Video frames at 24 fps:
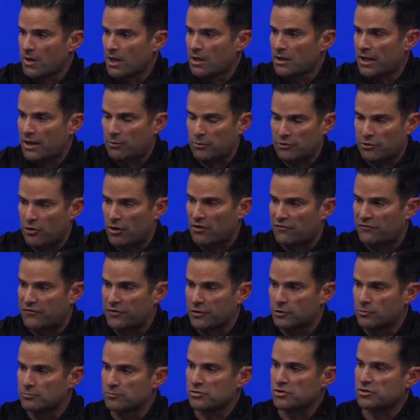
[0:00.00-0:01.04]
Like with all
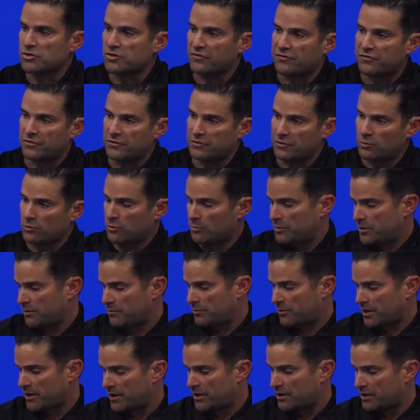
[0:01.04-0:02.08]
films, there will be
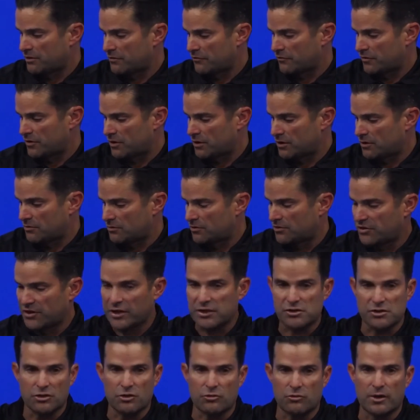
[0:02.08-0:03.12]
plenty of
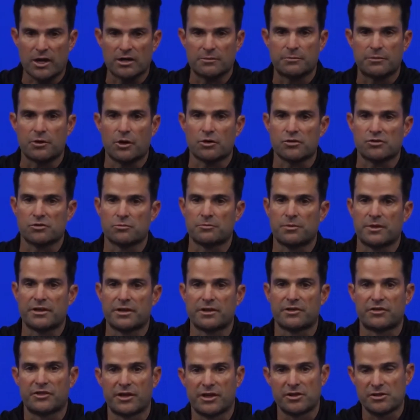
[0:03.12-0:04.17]
things to correct, but also plenty
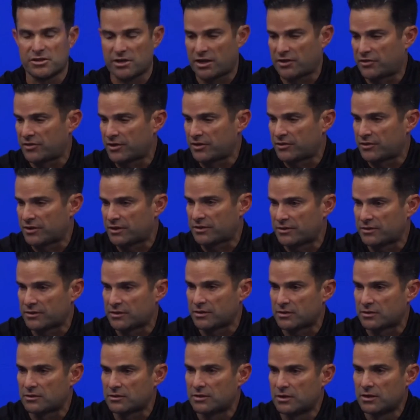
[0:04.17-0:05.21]
of things that I think that
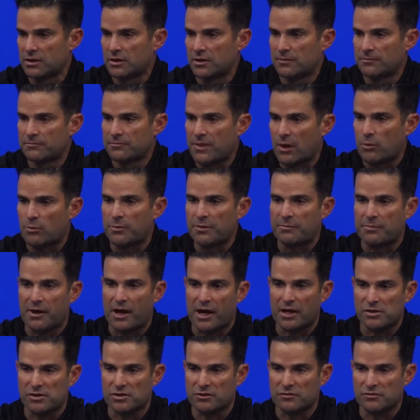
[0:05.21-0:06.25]
will be
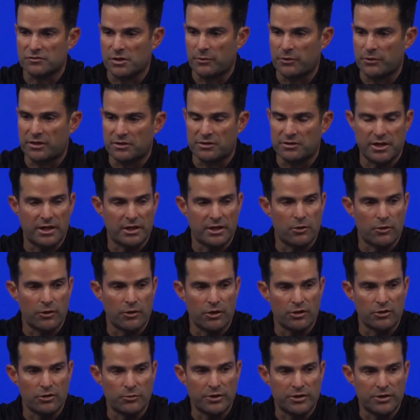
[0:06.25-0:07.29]
positives that we can take going
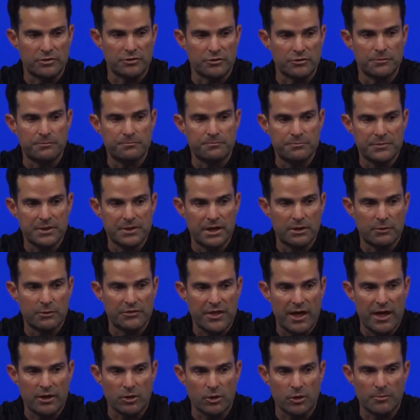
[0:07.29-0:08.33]
on to week two. And with
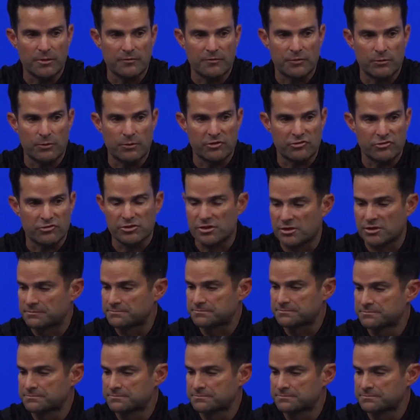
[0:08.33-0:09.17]
that, I'll open up for questions.